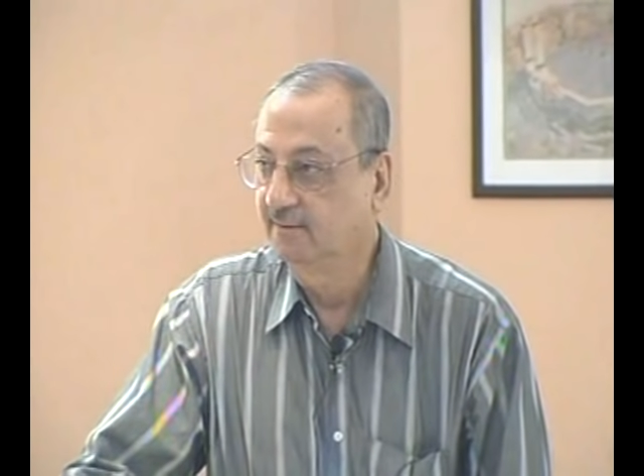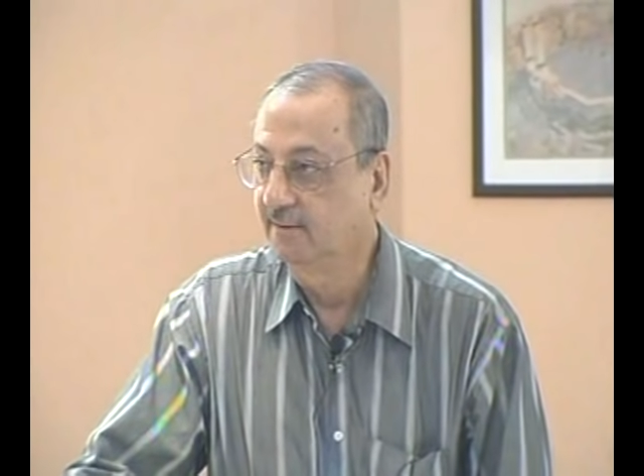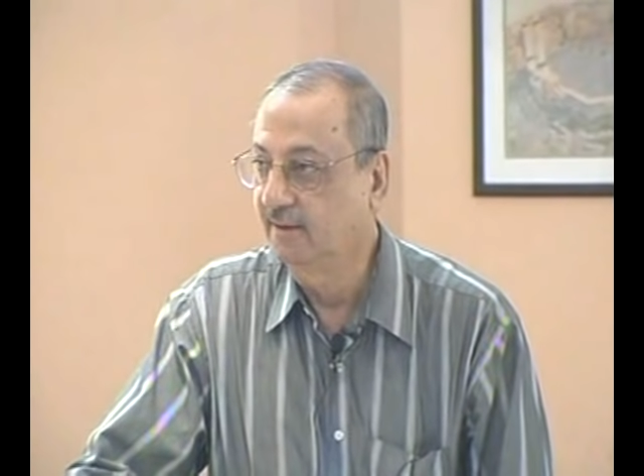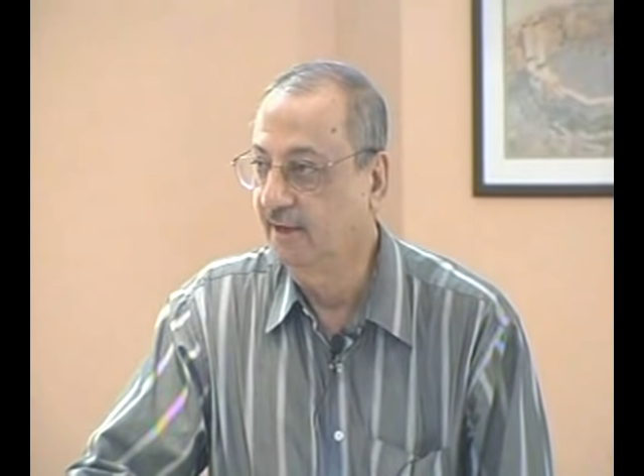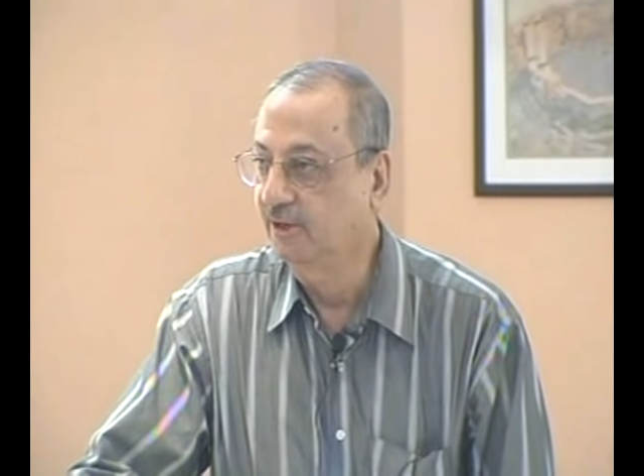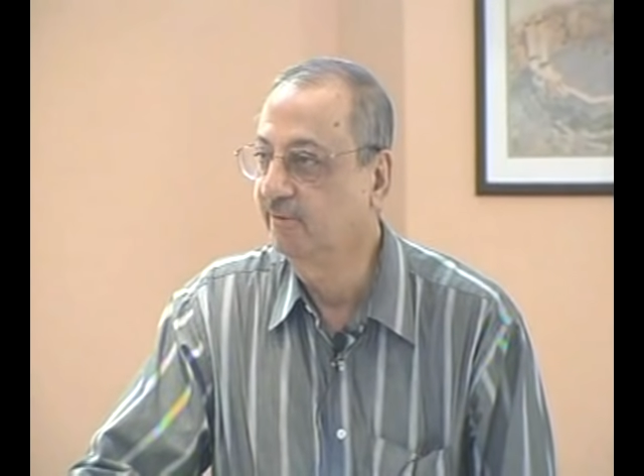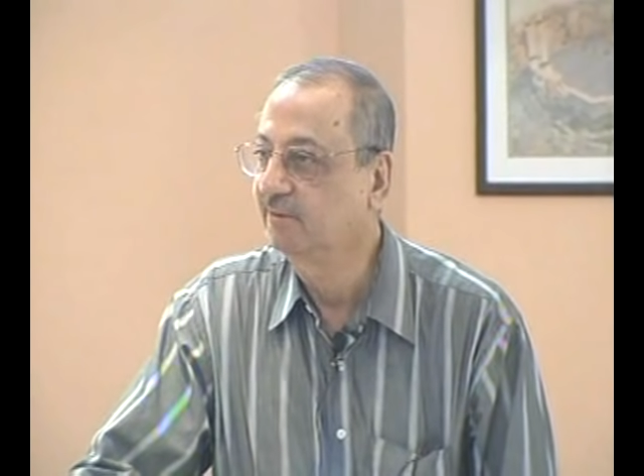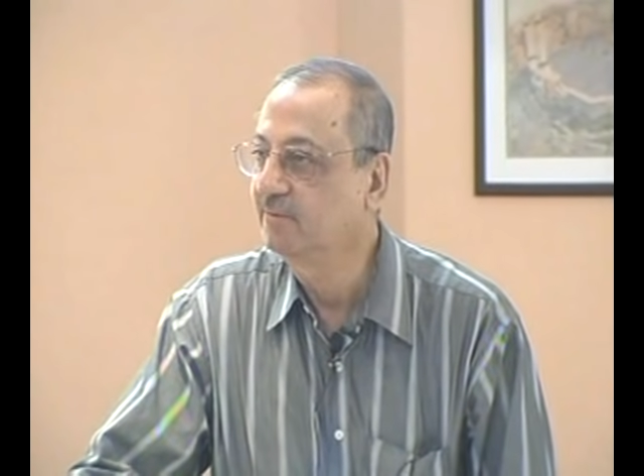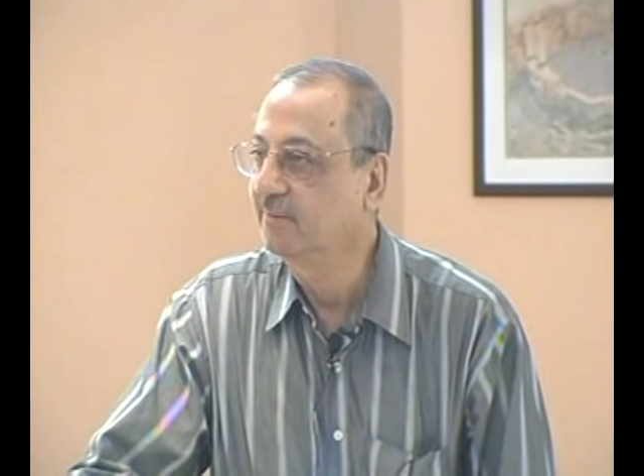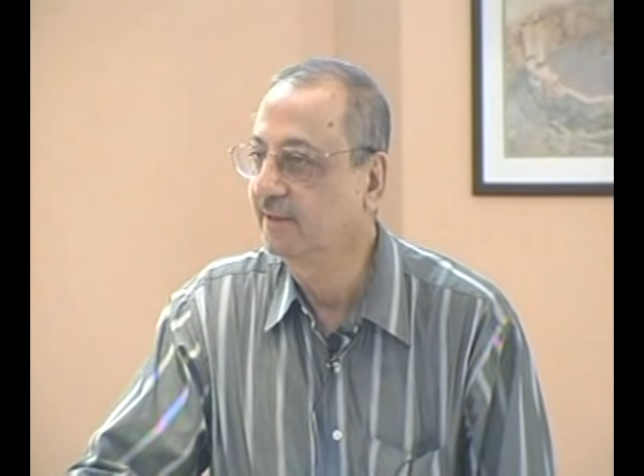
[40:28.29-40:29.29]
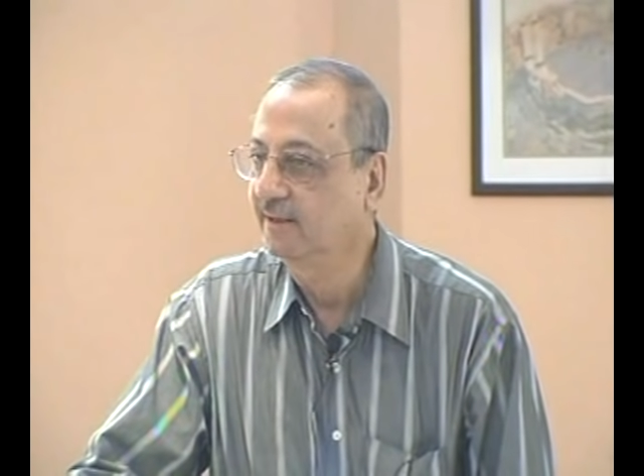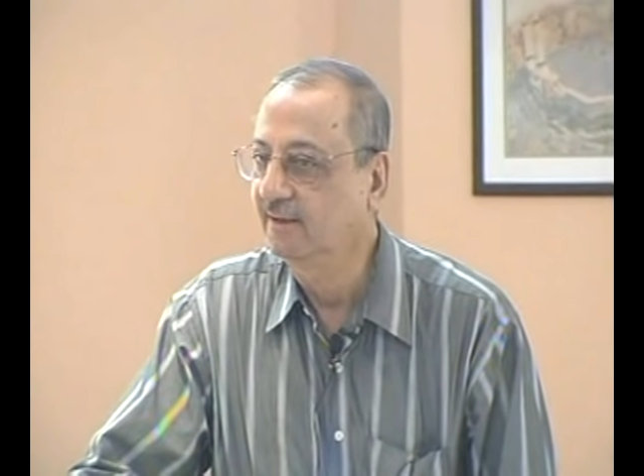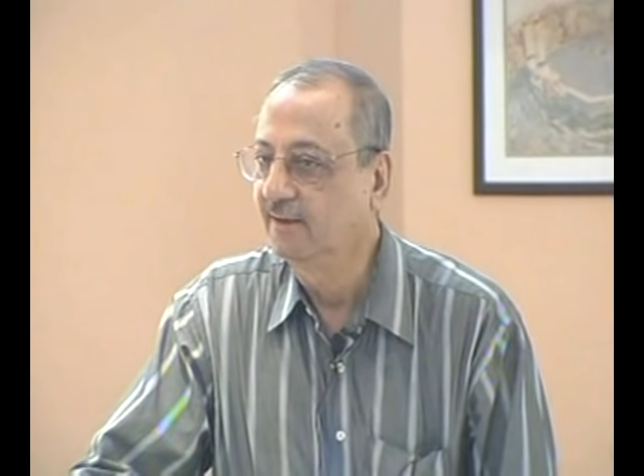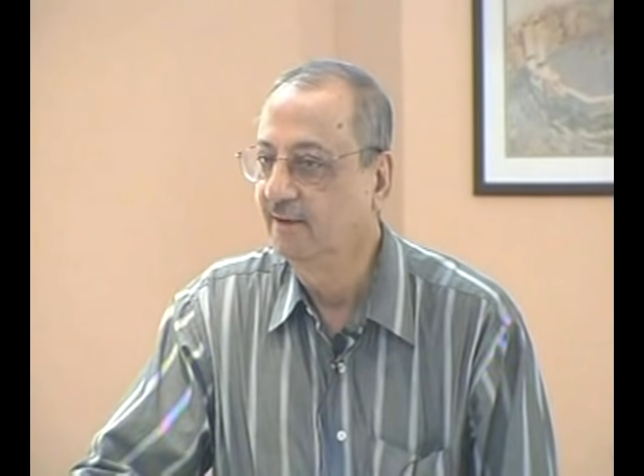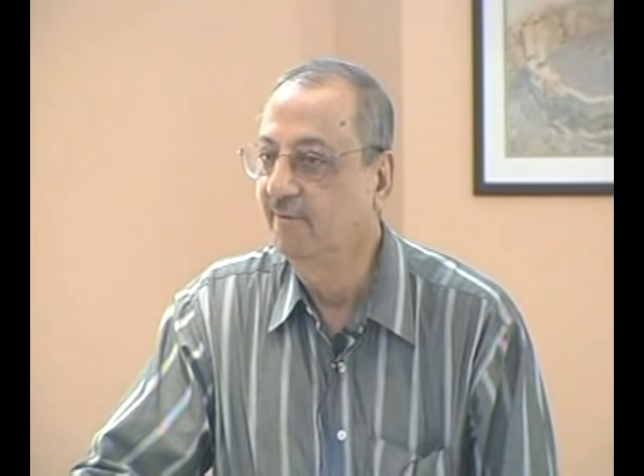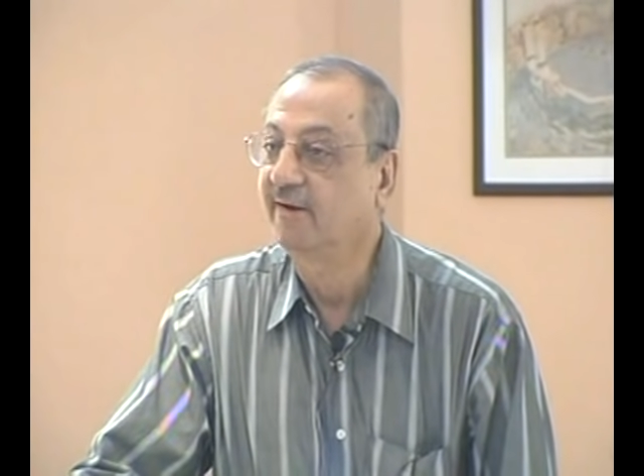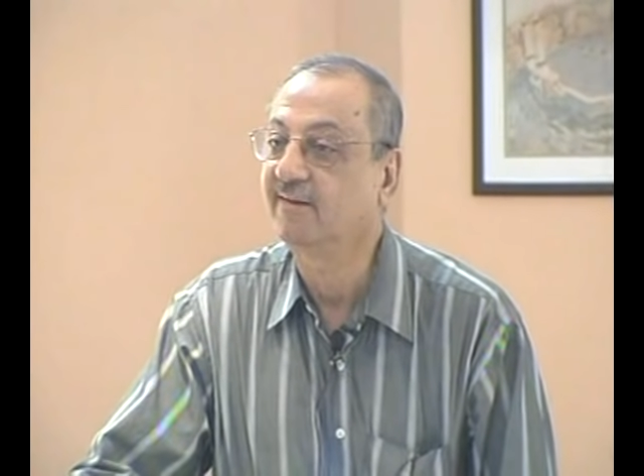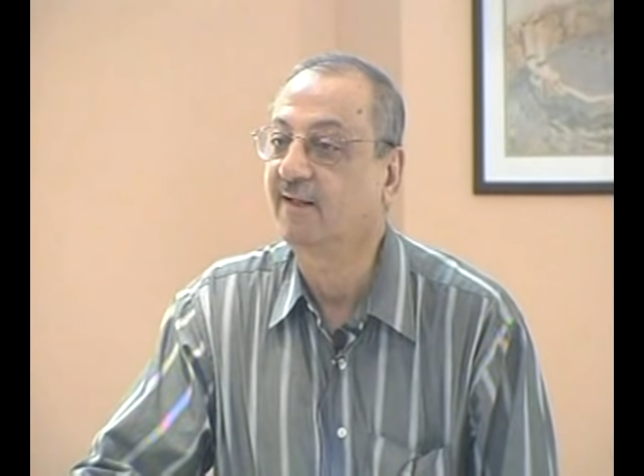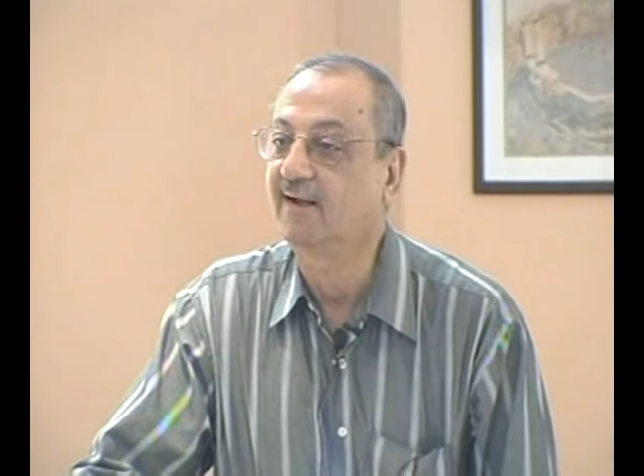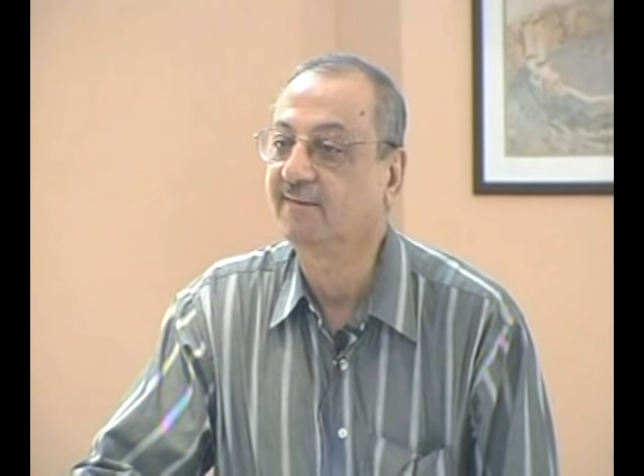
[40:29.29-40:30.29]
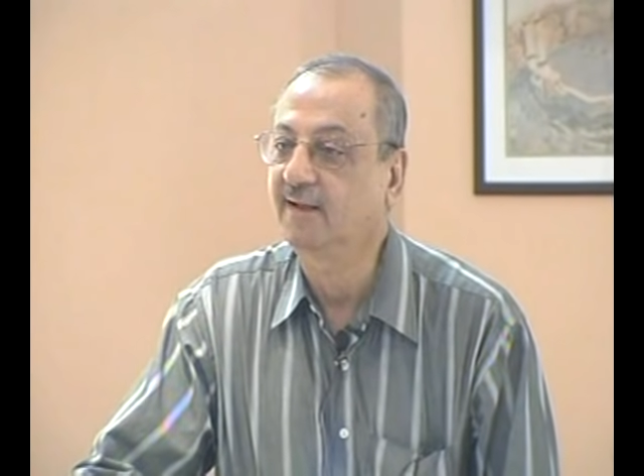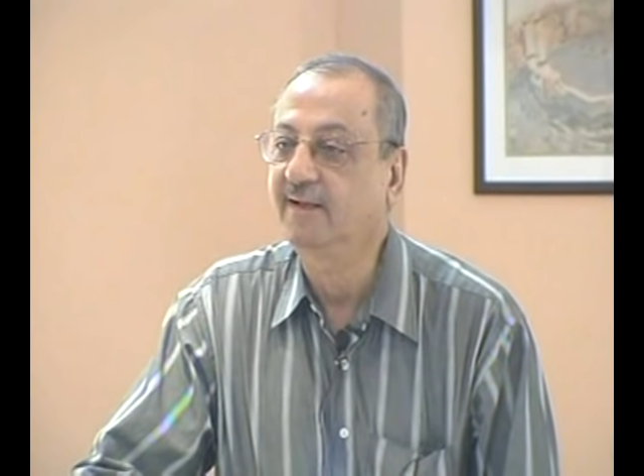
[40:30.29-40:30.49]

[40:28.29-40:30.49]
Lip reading: Are you with me, brother? What is haza?